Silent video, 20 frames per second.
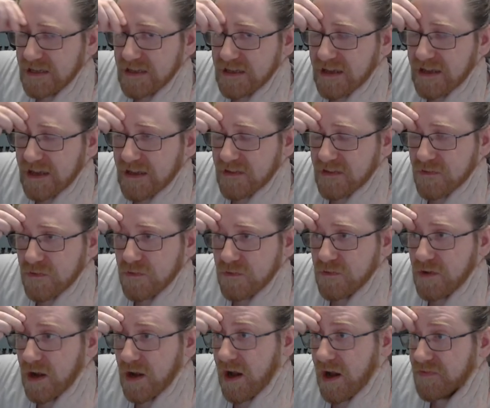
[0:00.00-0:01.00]
can
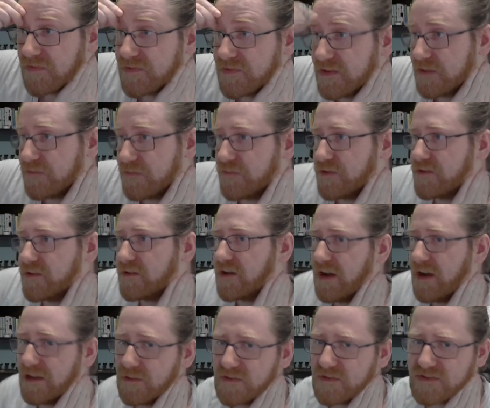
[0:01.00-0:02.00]
do a different
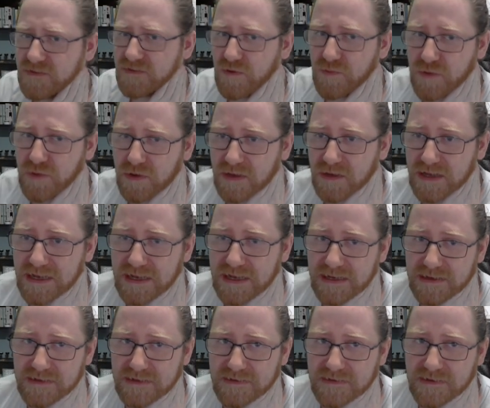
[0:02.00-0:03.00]
kind of snowball,
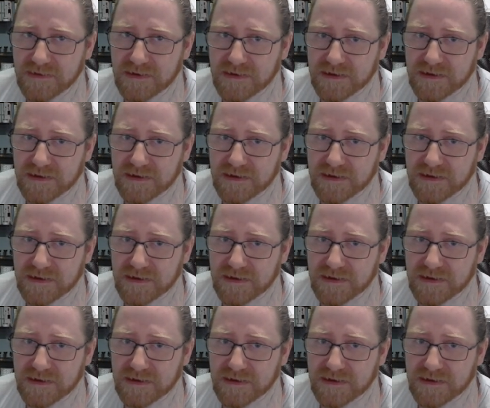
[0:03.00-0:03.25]
and